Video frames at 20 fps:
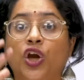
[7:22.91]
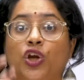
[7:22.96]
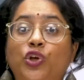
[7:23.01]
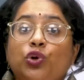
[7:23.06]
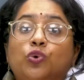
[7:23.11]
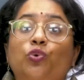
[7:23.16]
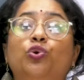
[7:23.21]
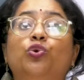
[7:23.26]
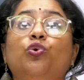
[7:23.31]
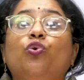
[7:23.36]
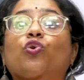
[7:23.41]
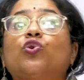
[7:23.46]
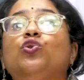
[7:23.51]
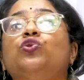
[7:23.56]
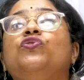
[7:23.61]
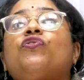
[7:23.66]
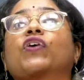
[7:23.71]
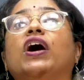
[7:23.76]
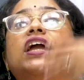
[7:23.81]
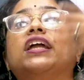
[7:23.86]
you do
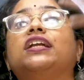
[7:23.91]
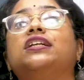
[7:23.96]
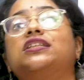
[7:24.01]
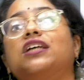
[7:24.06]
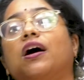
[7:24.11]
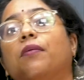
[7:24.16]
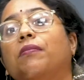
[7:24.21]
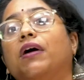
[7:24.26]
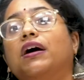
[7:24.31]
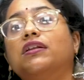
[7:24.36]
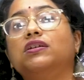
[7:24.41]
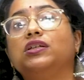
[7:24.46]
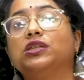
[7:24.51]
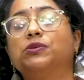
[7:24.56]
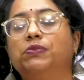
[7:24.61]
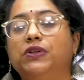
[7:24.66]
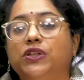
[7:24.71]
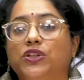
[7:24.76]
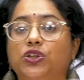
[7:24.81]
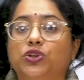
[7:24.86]
find some other
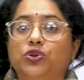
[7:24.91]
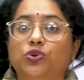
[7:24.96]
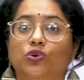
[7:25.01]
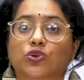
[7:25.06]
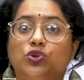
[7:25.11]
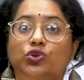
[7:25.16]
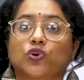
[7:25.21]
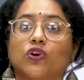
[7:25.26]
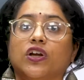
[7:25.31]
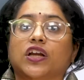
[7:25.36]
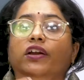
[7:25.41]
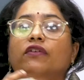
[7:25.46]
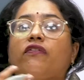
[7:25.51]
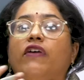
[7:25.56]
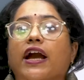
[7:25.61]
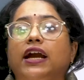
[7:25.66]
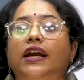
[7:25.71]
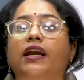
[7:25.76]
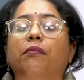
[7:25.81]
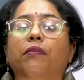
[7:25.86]
species also in a
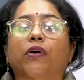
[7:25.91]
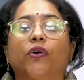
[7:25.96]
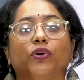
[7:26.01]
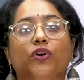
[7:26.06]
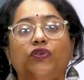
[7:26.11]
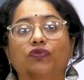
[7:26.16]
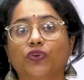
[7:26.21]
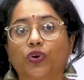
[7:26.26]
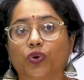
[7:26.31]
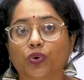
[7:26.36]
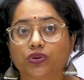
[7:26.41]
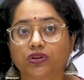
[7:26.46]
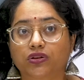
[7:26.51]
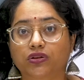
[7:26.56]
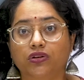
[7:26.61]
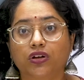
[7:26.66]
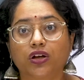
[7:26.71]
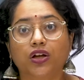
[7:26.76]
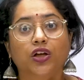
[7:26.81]
wide amount of growth.